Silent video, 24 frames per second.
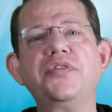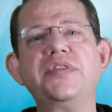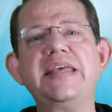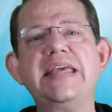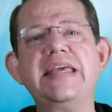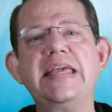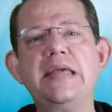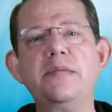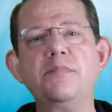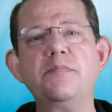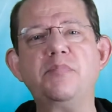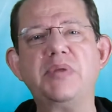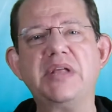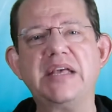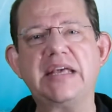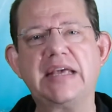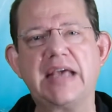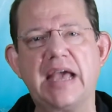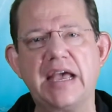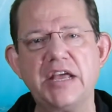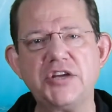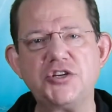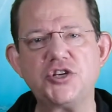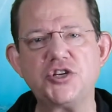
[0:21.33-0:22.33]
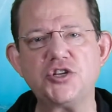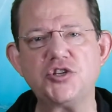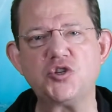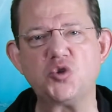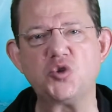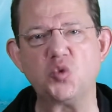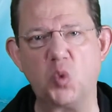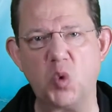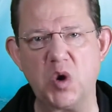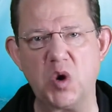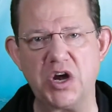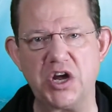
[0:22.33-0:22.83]
the implications
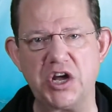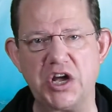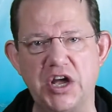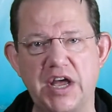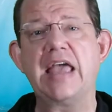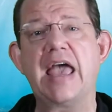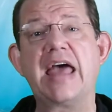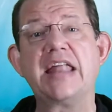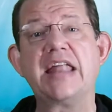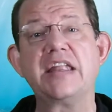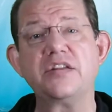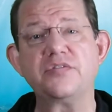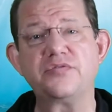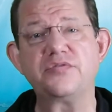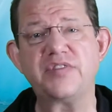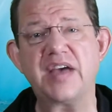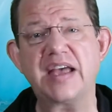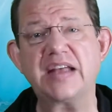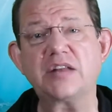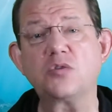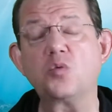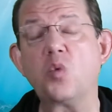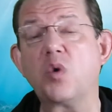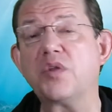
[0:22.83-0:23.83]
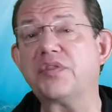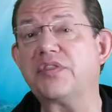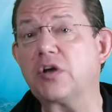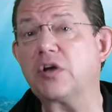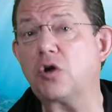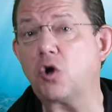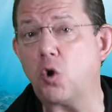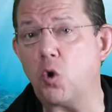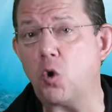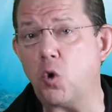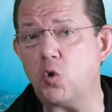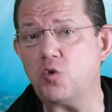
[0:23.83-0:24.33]
were and in fact what the
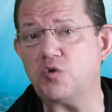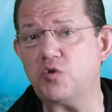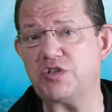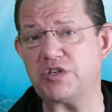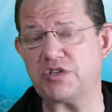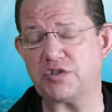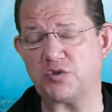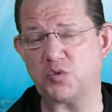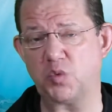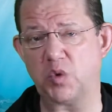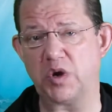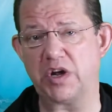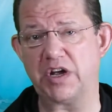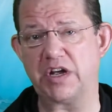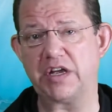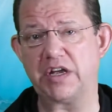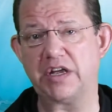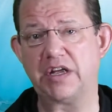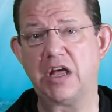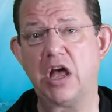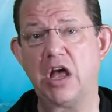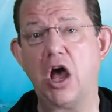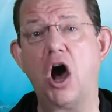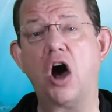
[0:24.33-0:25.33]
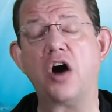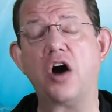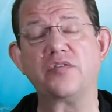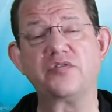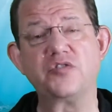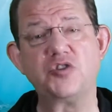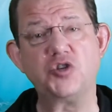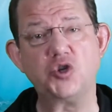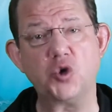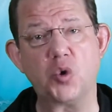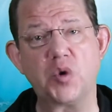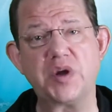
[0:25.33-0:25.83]
causes were of
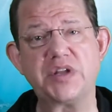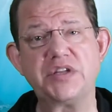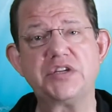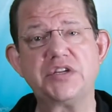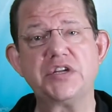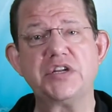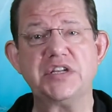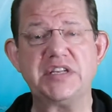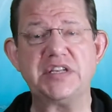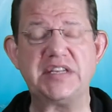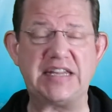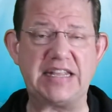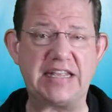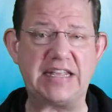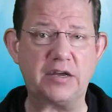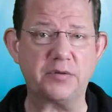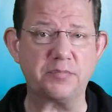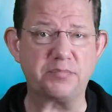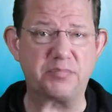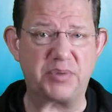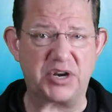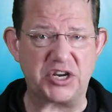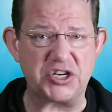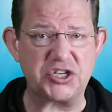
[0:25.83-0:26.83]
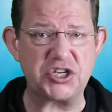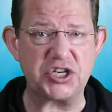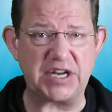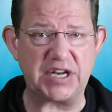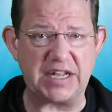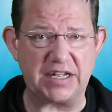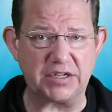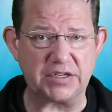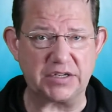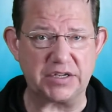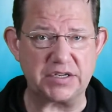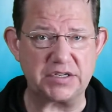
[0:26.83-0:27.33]
joint decompression
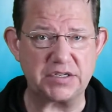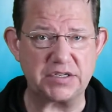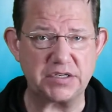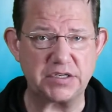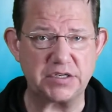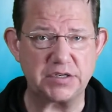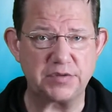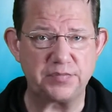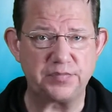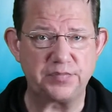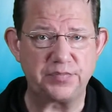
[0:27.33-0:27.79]
illness